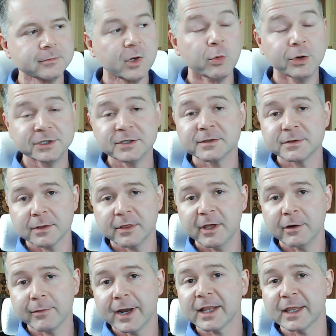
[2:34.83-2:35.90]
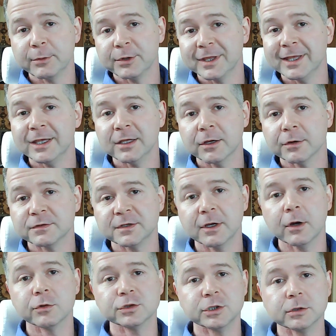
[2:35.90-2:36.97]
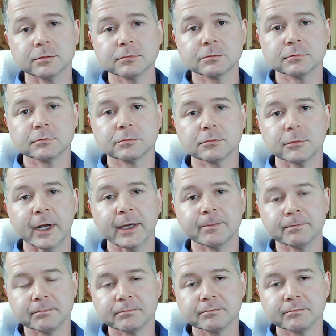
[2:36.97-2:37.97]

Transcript: which is theoretically what the EEOC owes you, right?